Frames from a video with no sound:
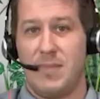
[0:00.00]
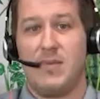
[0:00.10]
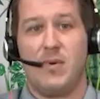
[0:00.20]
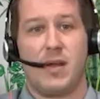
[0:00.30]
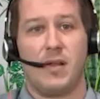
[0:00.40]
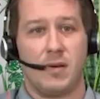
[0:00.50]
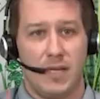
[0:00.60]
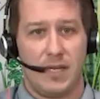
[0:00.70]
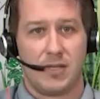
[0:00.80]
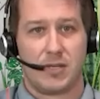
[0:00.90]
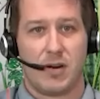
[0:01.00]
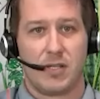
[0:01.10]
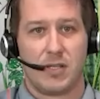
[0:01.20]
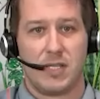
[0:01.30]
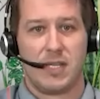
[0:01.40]
meet with other leaders
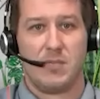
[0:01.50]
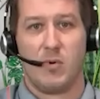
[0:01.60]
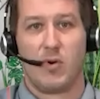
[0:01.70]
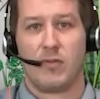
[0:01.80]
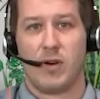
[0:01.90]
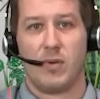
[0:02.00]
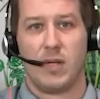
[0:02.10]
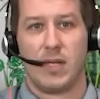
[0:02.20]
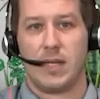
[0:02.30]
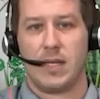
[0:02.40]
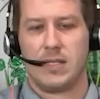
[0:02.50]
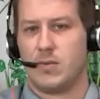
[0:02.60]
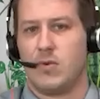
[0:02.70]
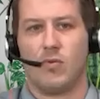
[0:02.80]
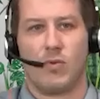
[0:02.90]
across your team more frequently. I think
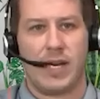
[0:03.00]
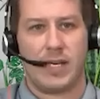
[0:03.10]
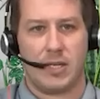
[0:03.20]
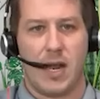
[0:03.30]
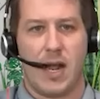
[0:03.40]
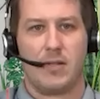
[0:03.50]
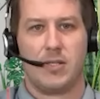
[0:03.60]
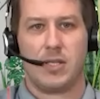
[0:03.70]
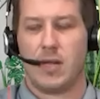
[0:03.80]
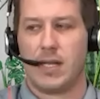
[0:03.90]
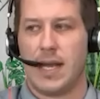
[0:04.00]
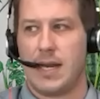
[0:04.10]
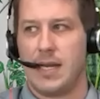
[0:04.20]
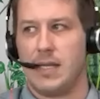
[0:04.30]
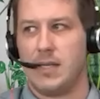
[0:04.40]
it's great to knowledge share like
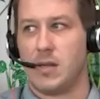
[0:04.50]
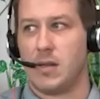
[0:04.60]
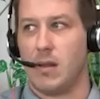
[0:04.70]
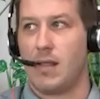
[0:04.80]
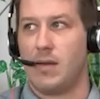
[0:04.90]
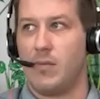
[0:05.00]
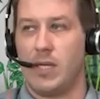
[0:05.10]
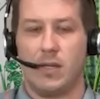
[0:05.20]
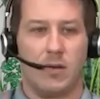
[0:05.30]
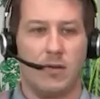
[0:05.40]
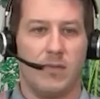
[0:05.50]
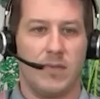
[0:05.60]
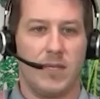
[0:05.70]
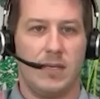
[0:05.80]
that, and there's a lot that we can learn from